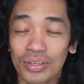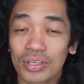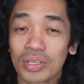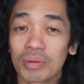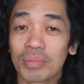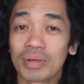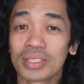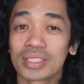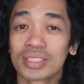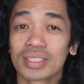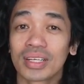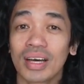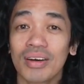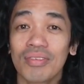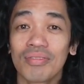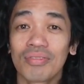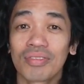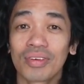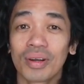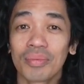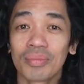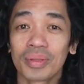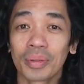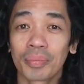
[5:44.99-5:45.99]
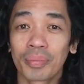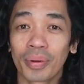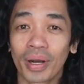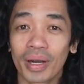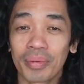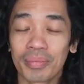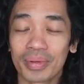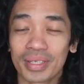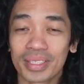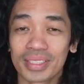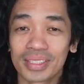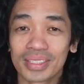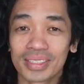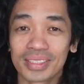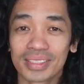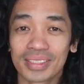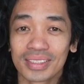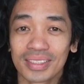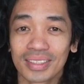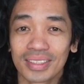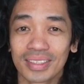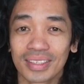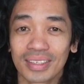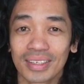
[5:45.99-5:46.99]
you must come from the
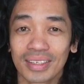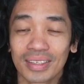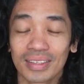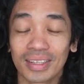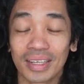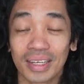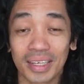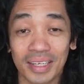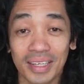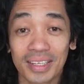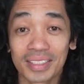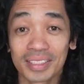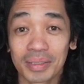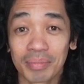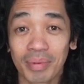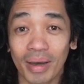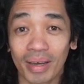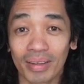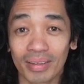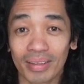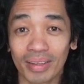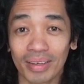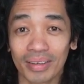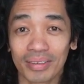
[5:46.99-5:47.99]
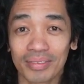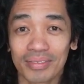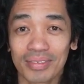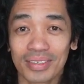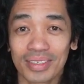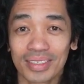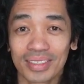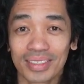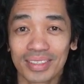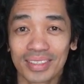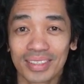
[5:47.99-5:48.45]
premise that it is about love